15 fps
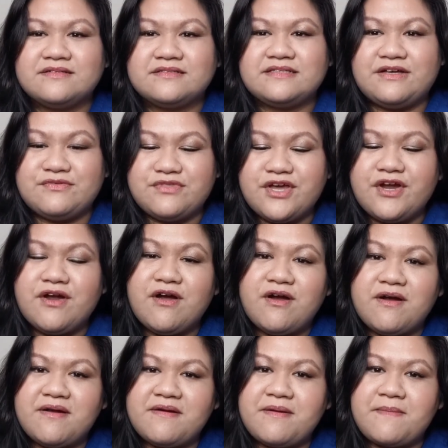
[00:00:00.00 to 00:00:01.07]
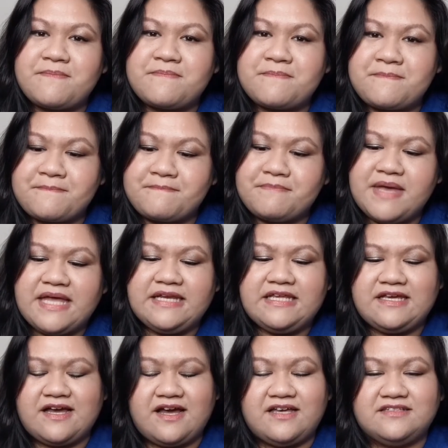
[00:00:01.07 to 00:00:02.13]
Now, there are
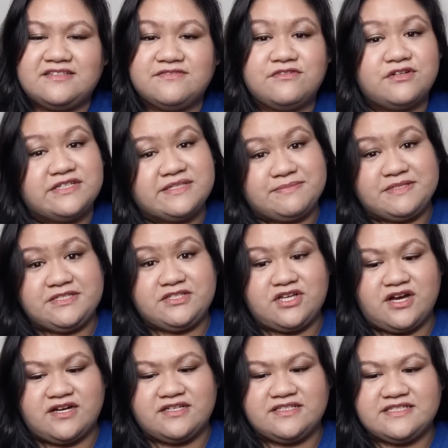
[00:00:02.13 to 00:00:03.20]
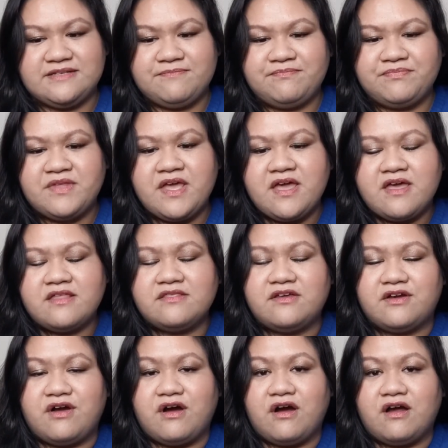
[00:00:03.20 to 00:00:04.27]
many kinds of Christmas stars.
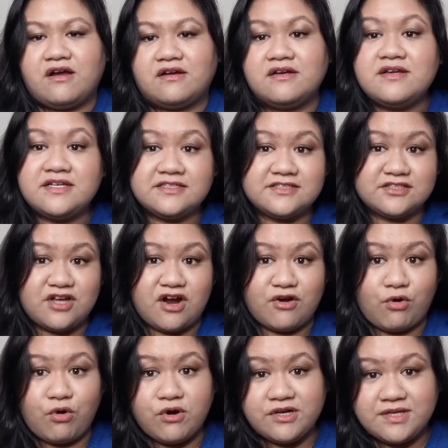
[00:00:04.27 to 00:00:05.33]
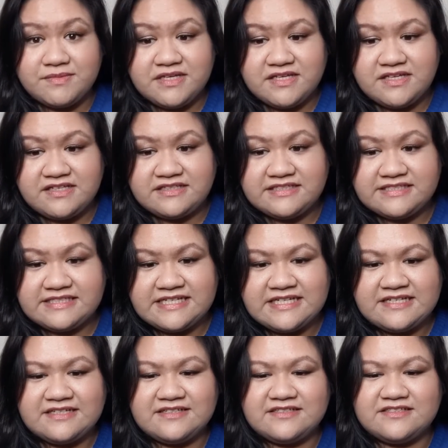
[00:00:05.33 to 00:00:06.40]
There are star ornaments,
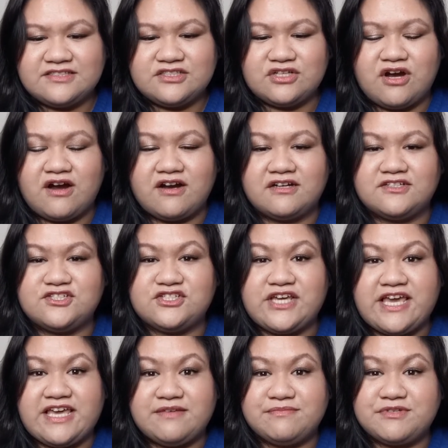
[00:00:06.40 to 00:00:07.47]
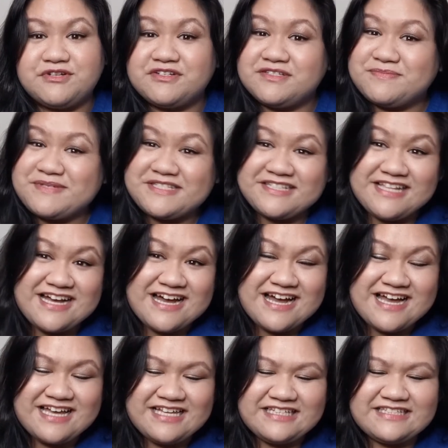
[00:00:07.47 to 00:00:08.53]
star shaped Christmas
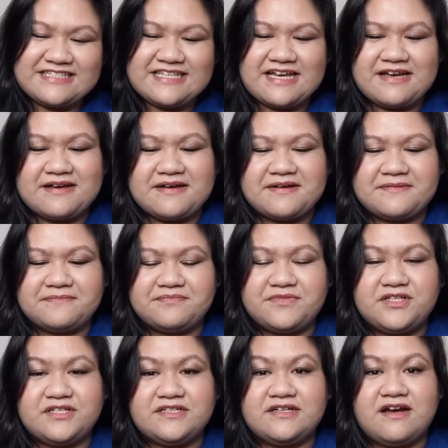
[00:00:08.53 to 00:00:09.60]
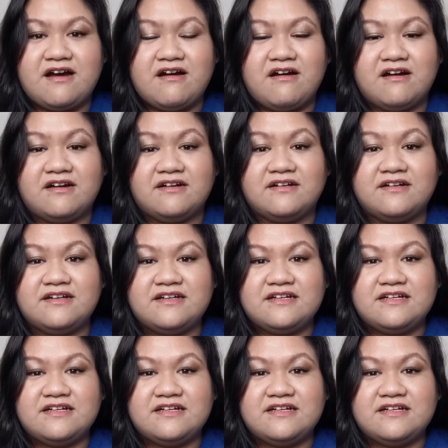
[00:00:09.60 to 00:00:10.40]
lights, um, there are